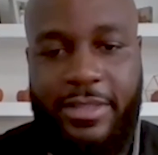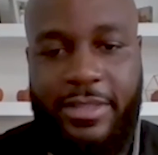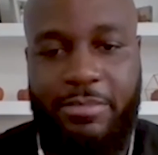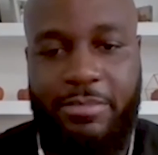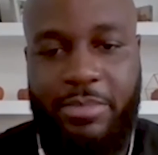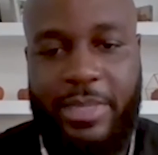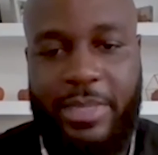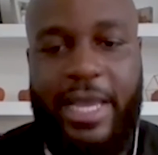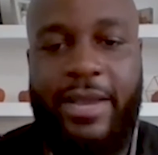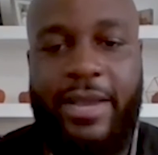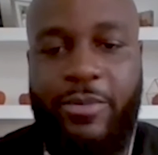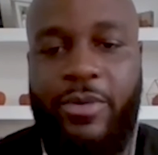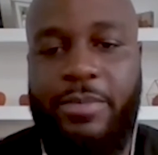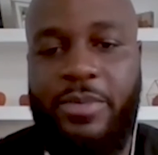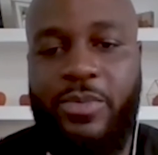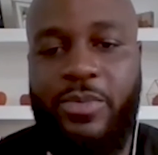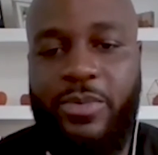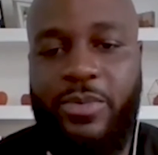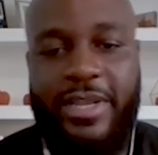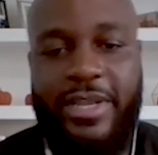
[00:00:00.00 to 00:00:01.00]
Black
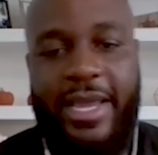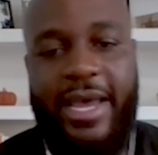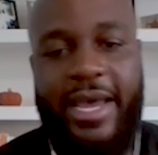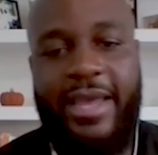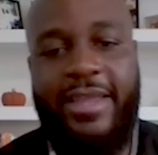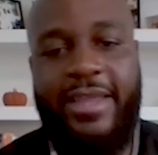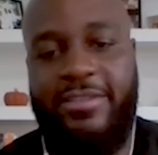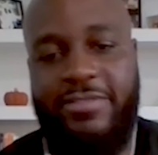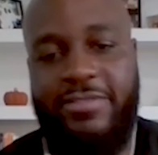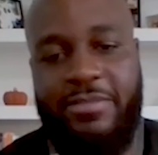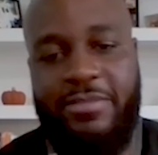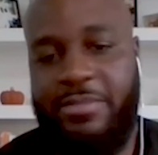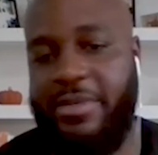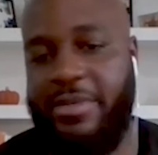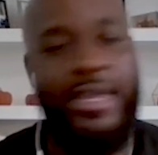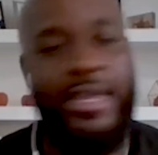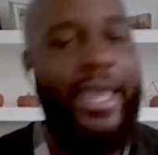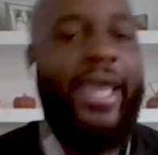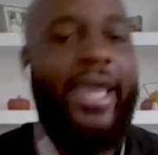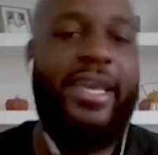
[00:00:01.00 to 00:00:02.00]
women were not even
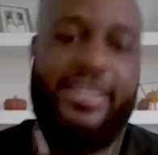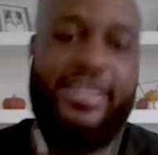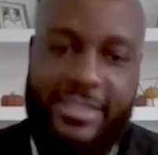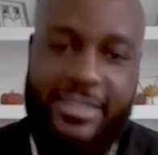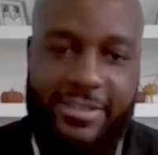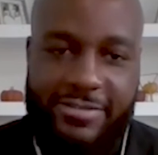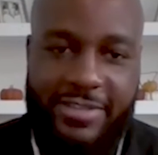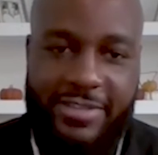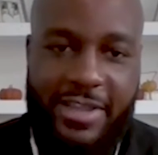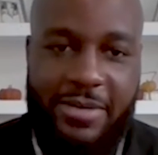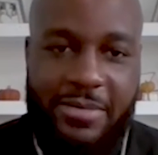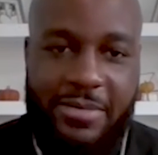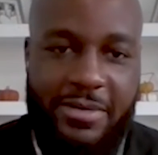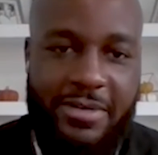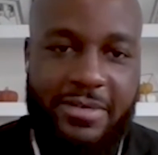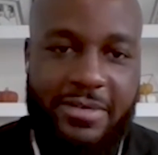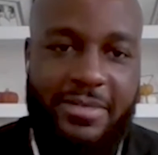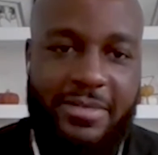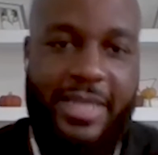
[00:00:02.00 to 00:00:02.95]
being asked if they were